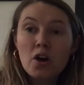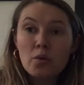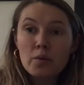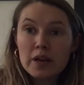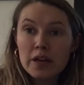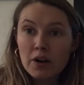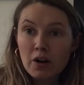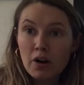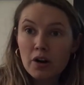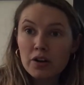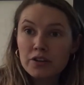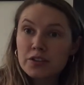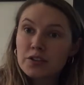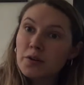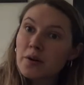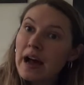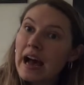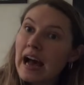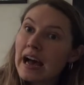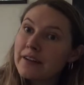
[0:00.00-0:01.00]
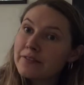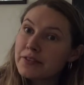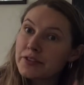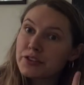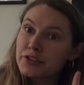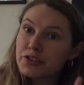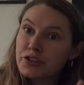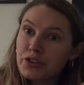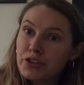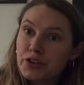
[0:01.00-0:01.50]
We also have
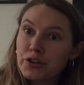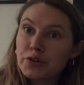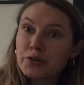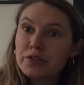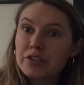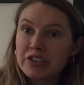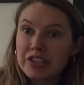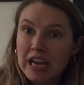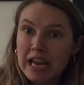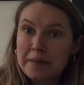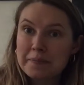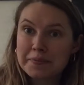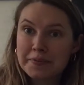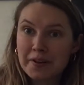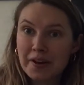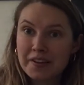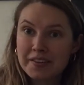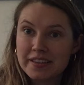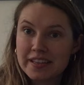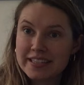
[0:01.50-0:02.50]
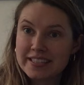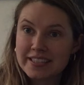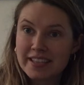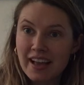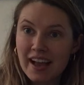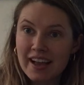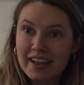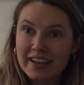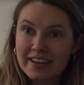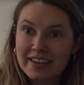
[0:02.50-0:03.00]
two shapes on this
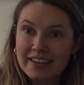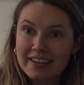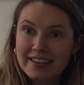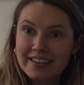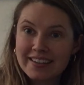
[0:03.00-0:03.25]
line.